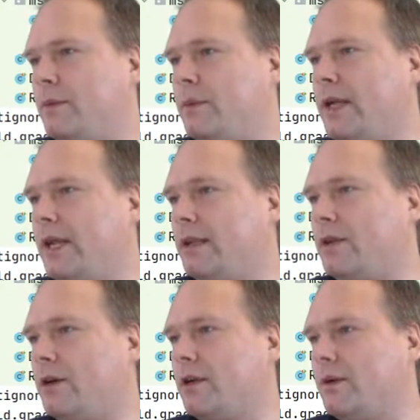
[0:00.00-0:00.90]
we get the
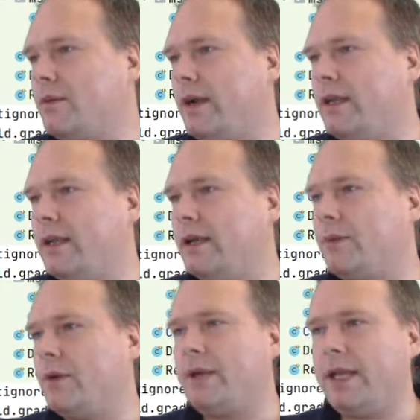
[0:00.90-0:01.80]
document right here,
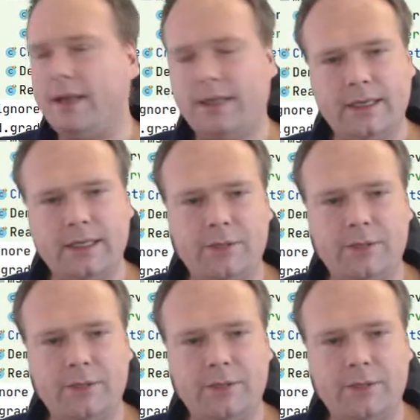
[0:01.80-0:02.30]
and when we get it in this